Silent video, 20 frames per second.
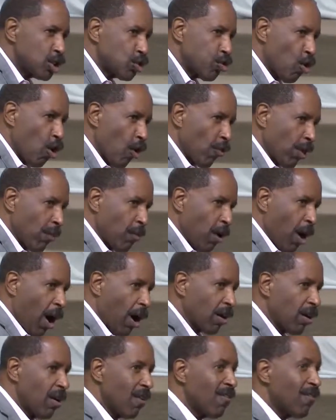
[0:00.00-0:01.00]
toward the
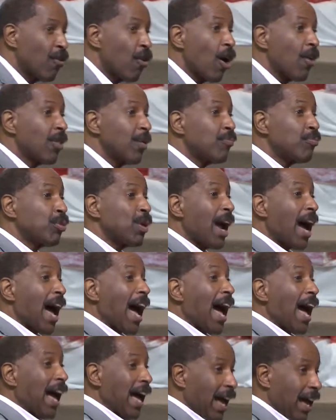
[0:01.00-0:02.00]
mark for the
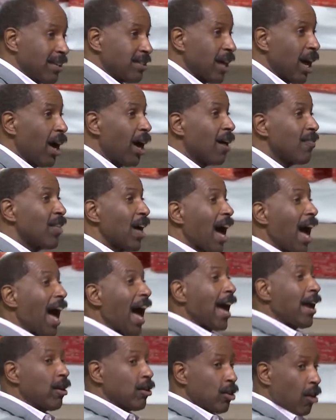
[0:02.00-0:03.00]
prize of the
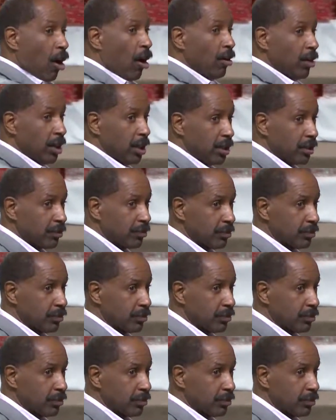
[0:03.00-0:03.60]
higher calling.